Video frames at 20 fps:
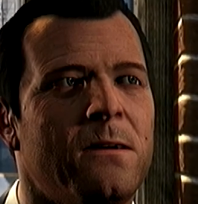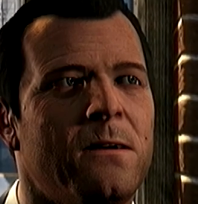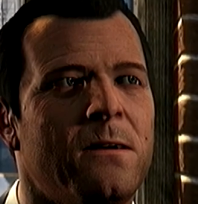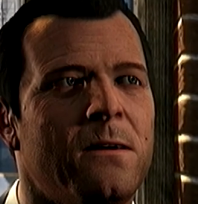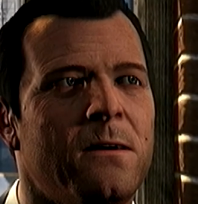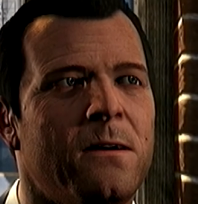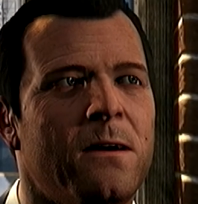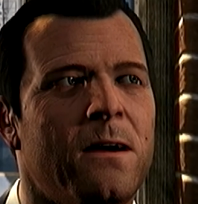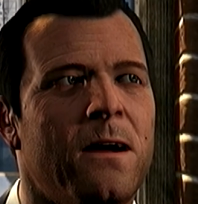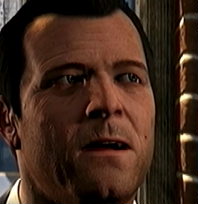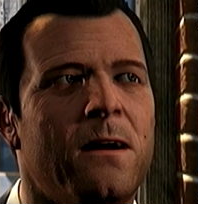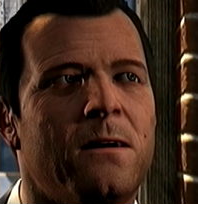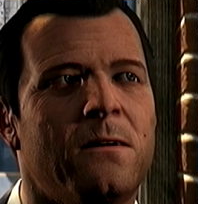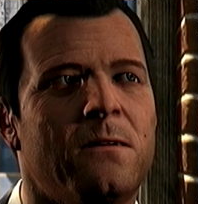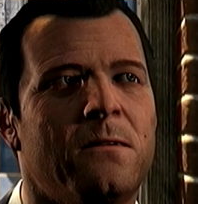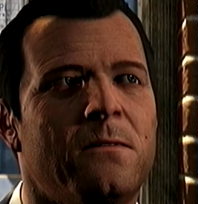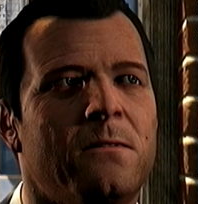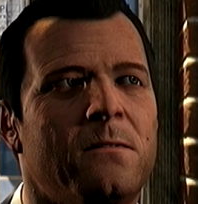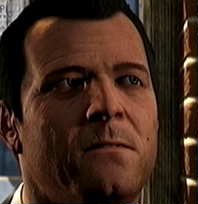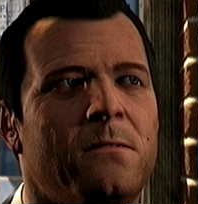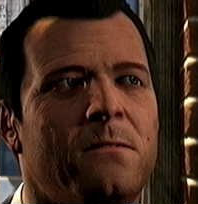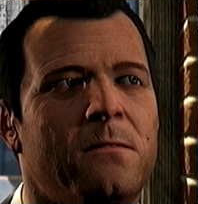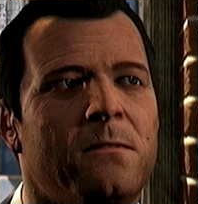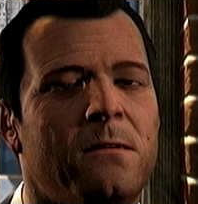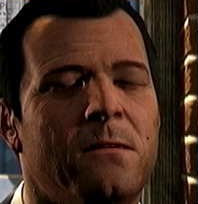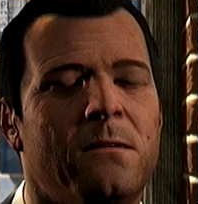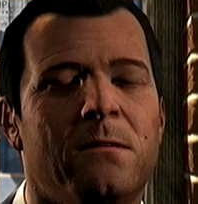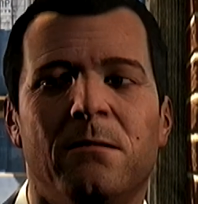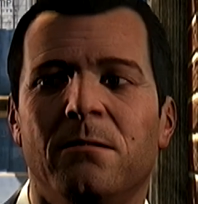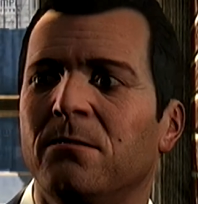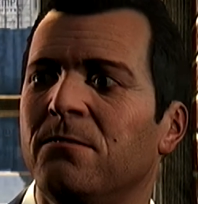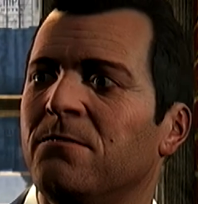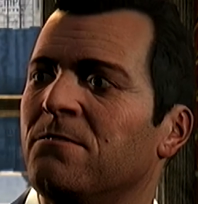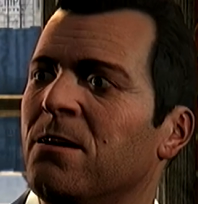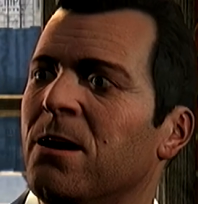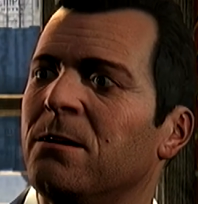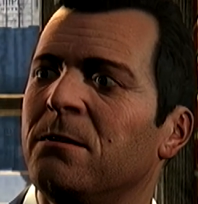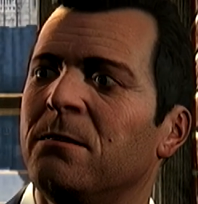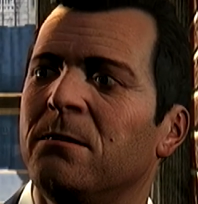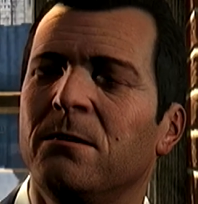of all 5 cars.
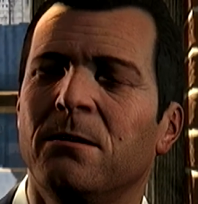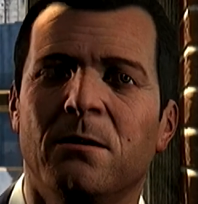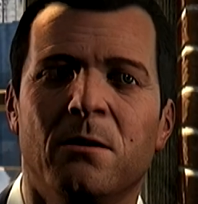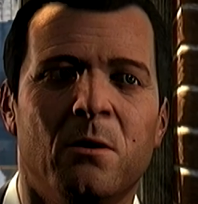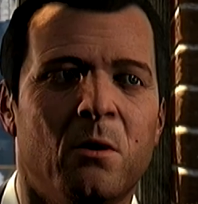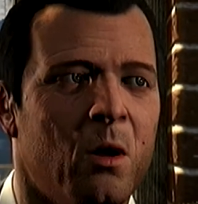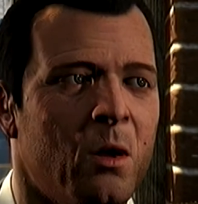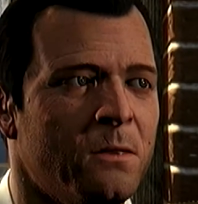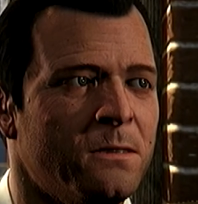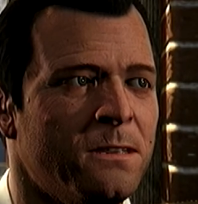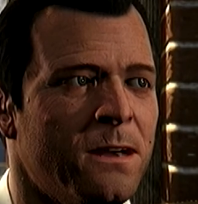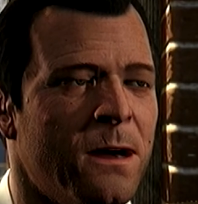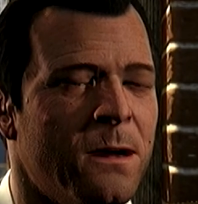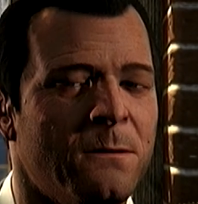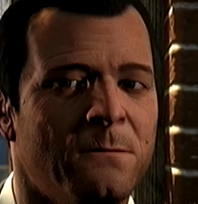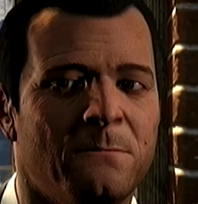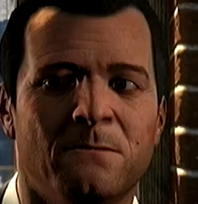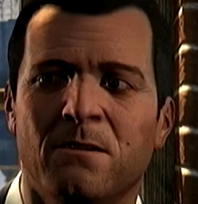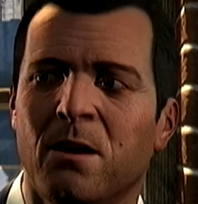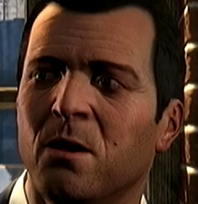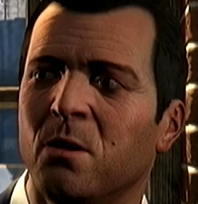Follow the janitor